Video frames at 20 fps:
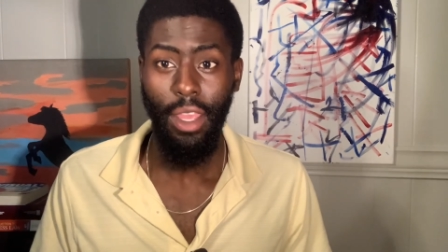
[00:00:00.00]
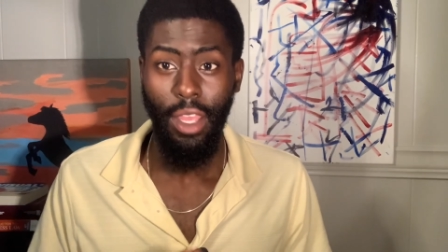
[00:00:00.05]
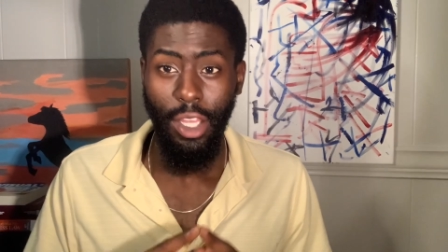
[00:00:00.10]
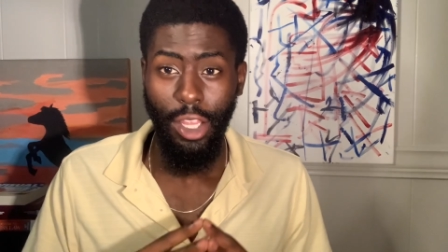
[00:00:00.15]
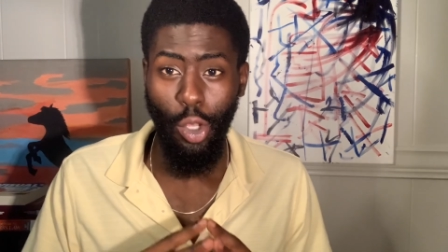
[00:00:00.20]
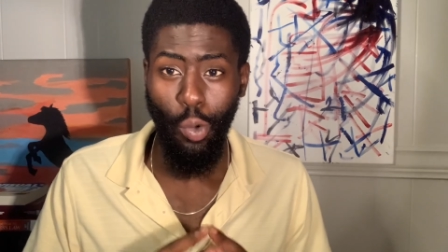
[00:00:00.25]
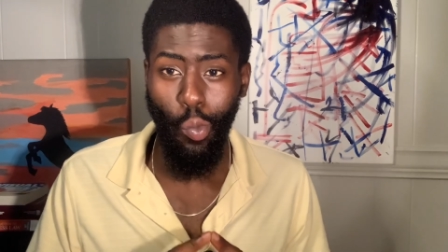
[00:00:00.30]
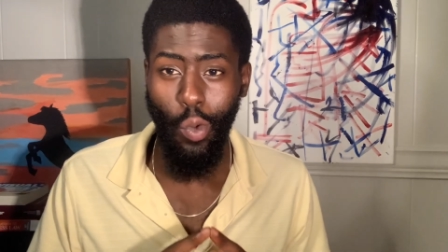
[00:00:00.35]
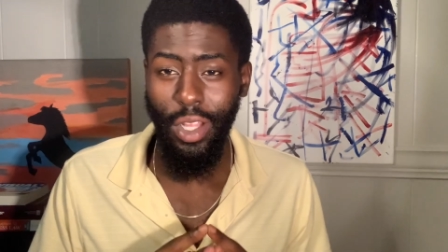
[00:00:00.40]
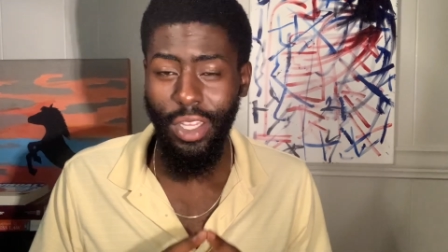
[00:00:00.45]
The
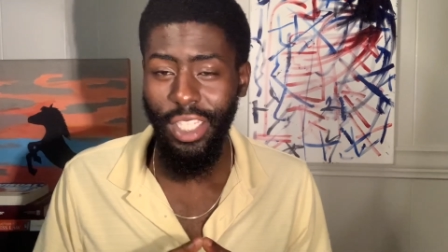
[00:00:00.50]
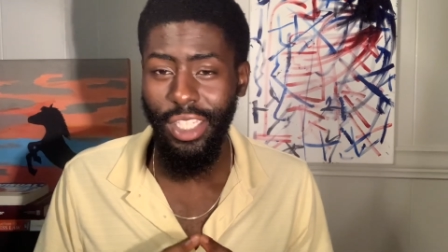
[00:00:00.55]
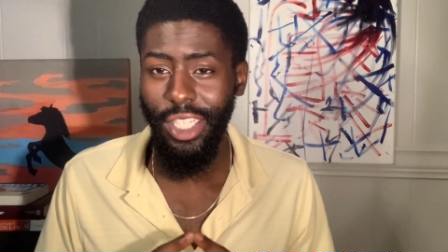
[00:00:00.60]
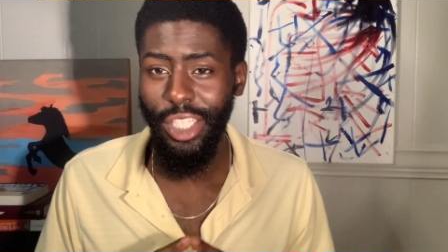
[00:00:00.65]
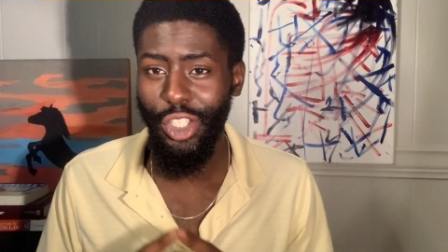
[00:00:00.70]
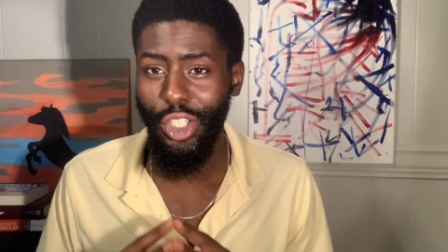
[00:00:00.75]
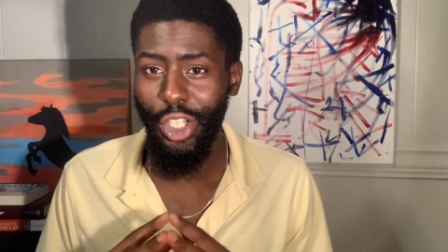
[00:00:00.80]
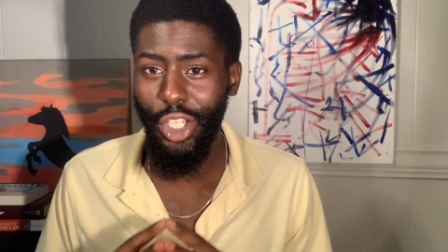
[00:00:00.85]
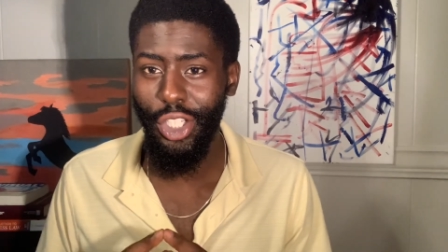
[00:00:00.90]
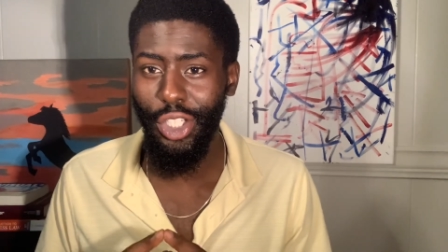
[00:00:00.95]
one thing
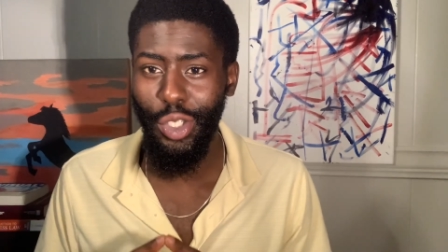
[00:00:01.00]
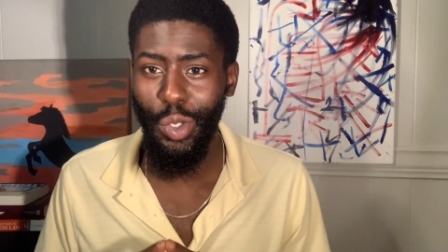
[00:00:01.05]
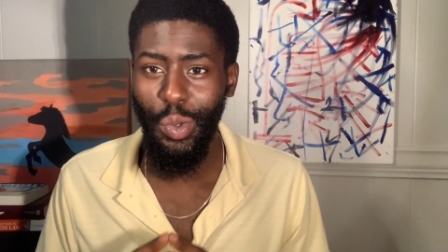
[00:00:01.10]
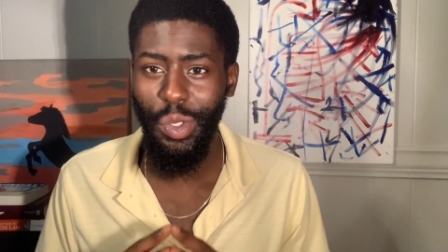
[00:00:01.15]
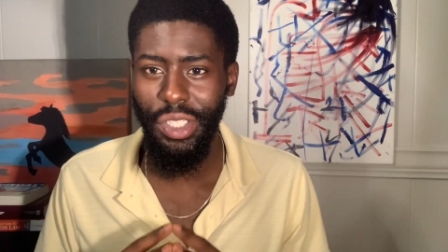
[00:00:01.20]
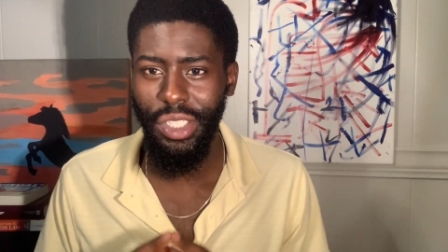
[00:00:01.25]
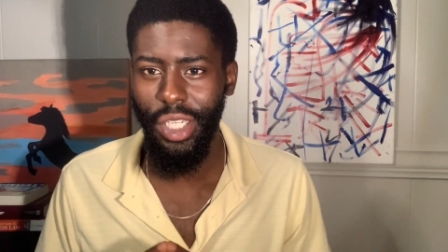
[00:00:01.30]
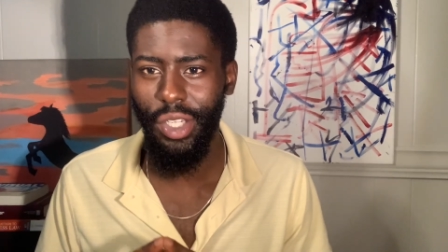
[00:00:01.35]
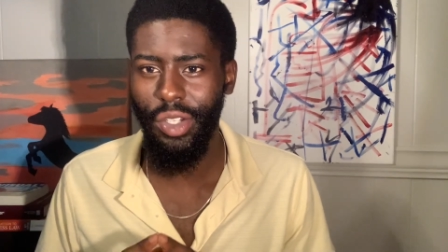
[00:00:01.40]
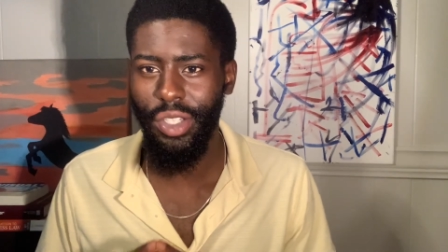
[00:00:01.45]
that you can do
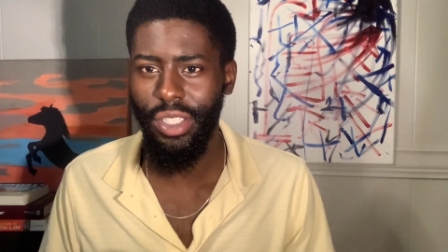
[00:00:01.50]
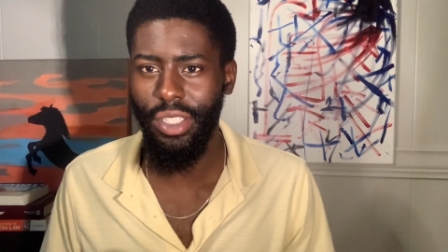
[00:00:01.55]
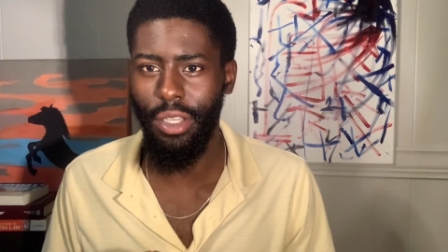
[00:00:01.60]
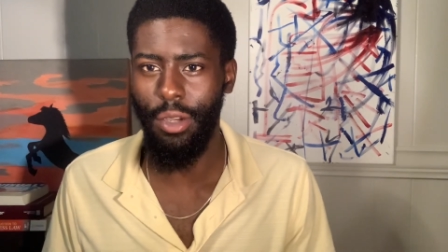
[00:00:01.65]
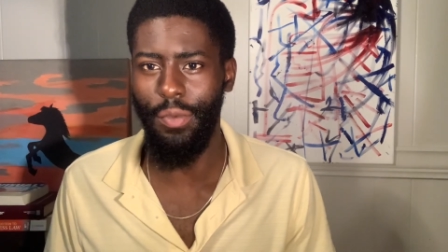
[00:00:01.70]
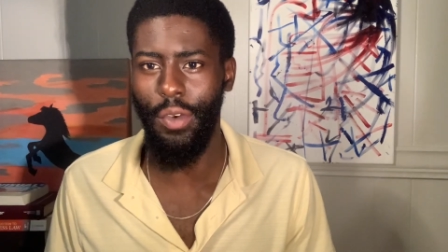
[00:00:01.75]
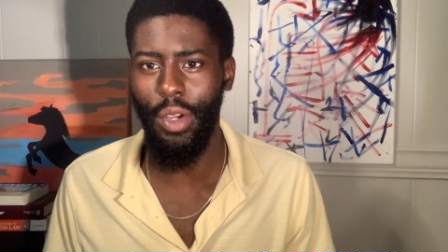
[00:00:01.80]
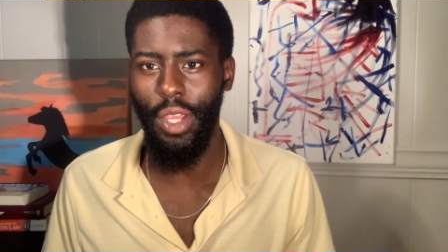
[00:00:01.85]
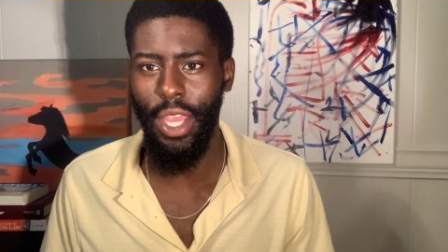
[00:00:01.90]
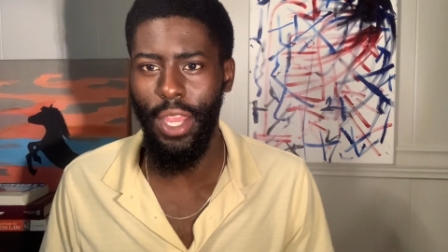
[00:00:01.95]
is tell
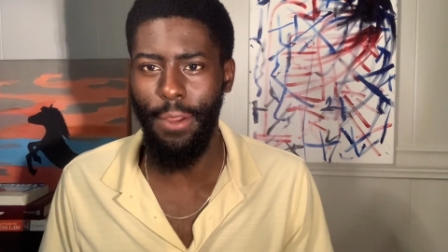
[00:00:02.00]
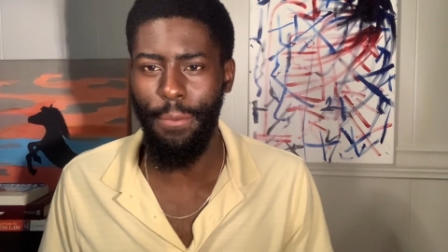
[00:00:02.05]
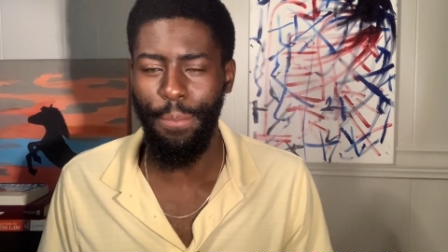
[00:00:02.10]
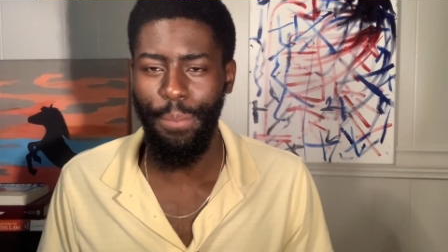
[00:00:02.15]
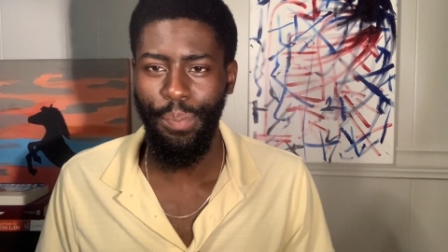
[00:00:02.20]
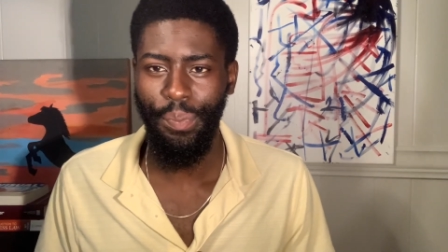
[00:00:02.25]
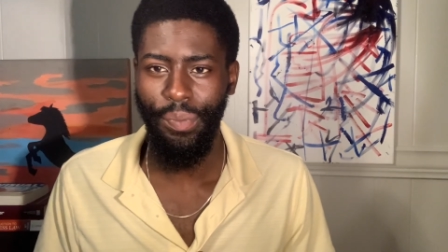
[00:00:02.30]
yourself, okay,